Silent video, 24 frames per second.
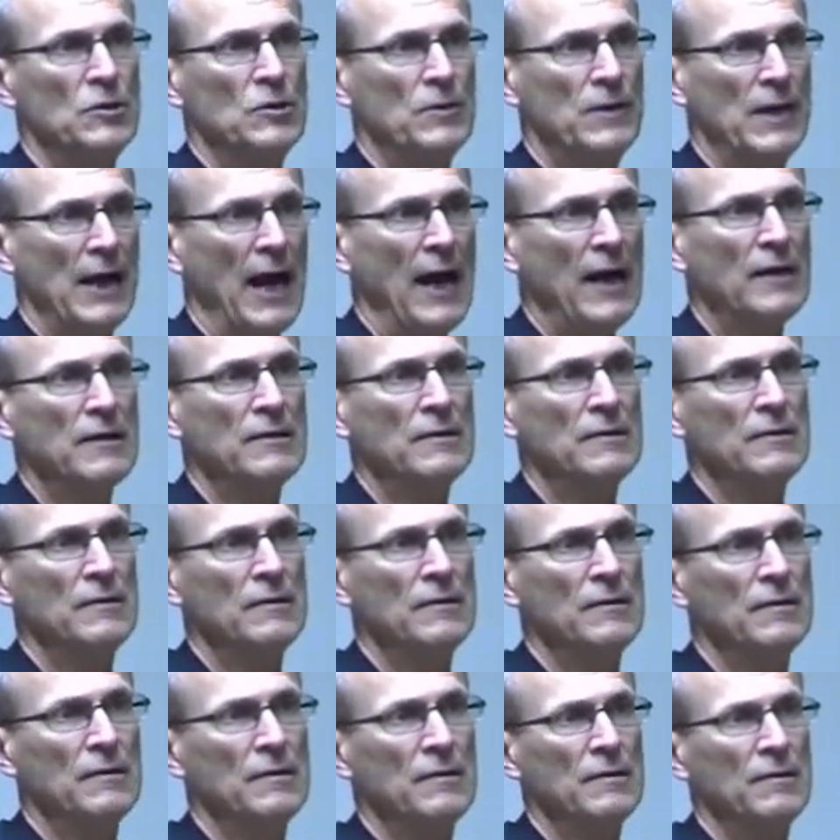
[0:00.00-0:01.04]
Okay?
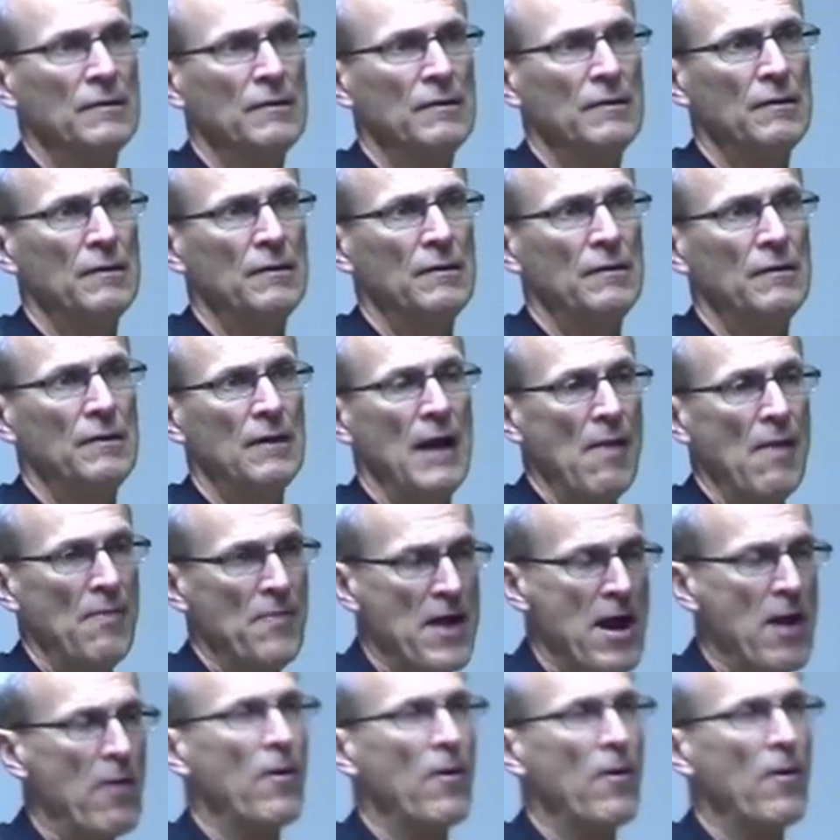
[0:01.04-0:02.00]
And there are